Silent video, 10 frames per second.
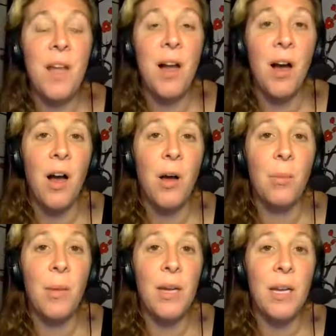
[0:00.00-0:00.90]

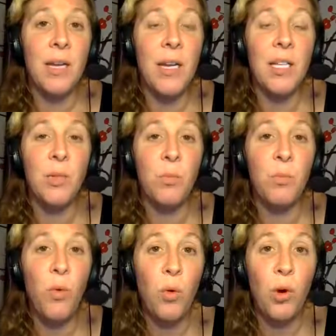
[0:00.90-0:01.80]
and it's
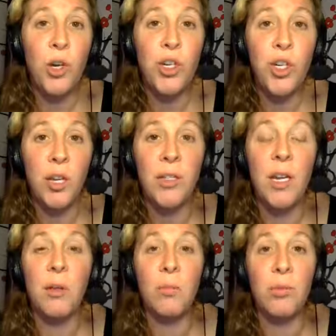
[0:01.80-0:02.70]
more
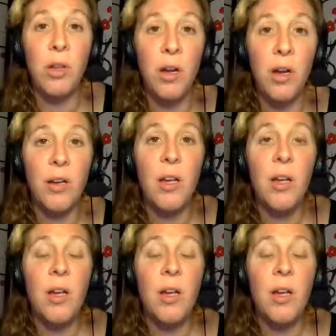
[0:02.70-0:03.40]
shunting blood